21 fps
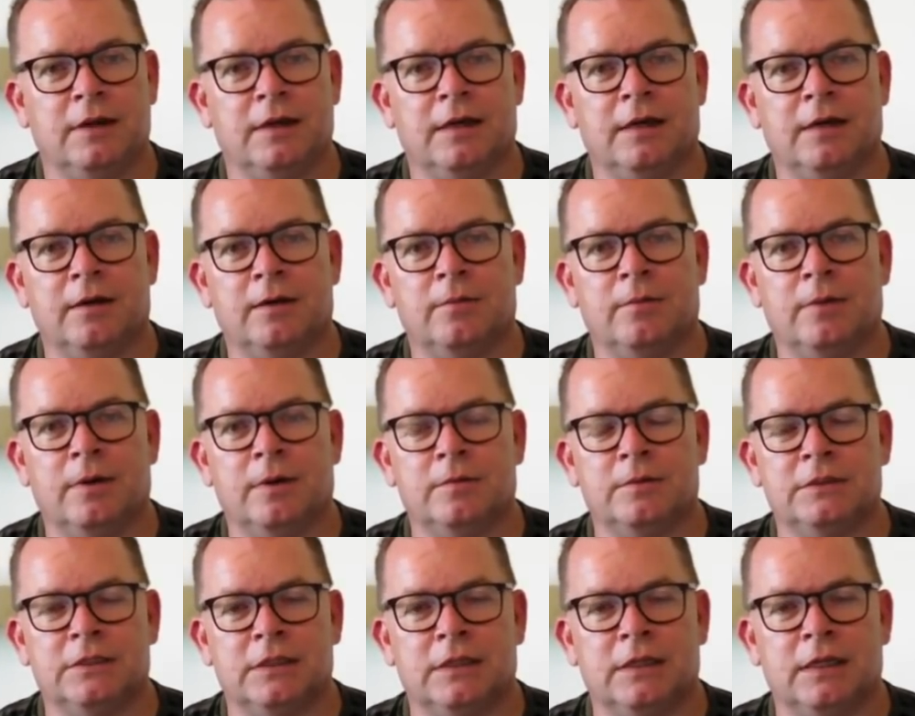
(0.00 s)
I
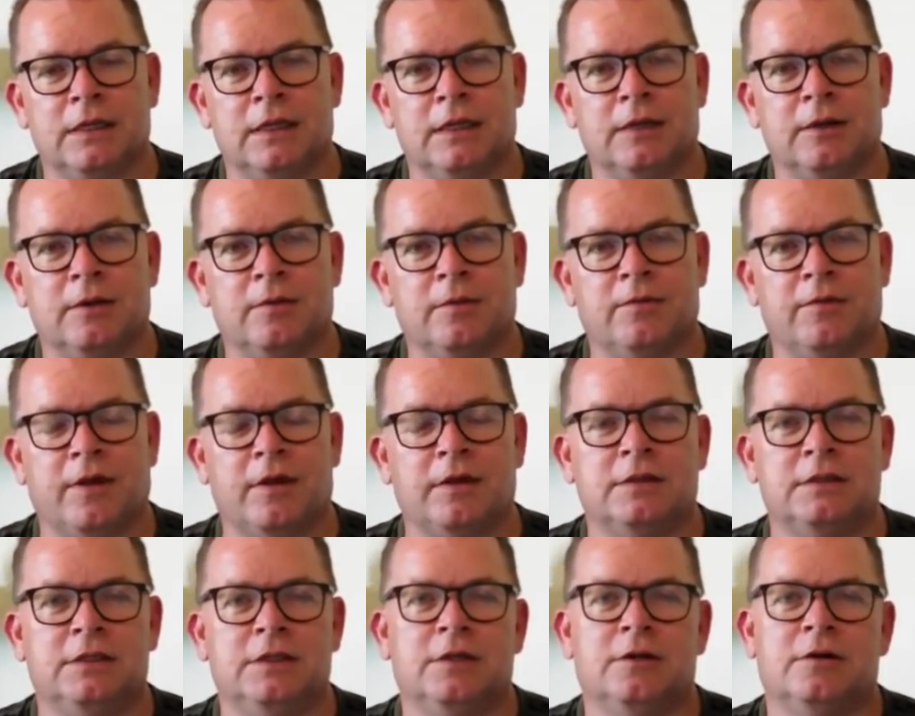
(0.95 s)
was a
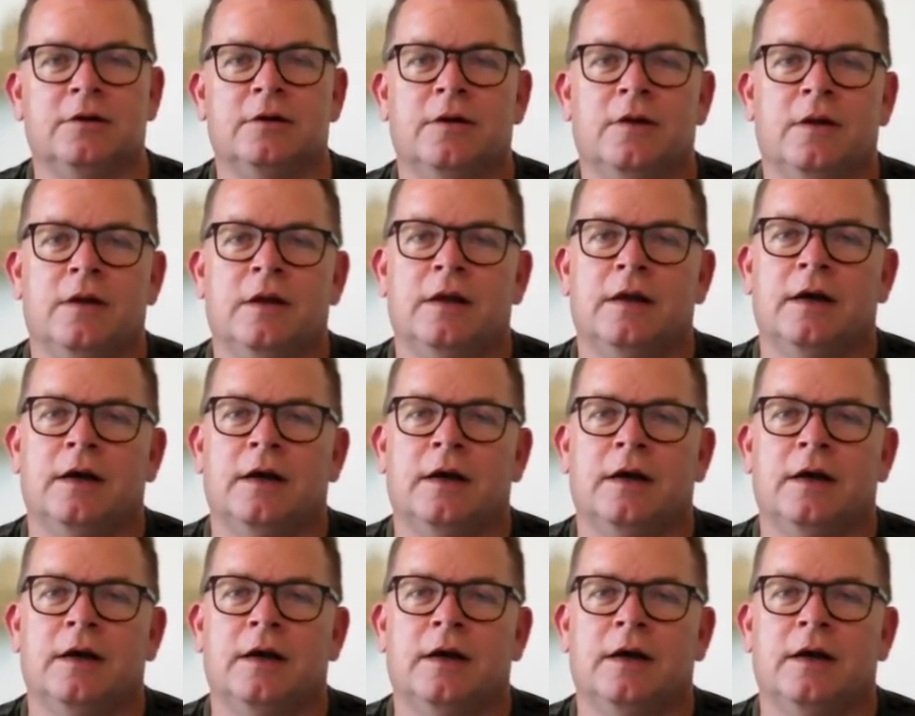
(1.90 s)
volunteer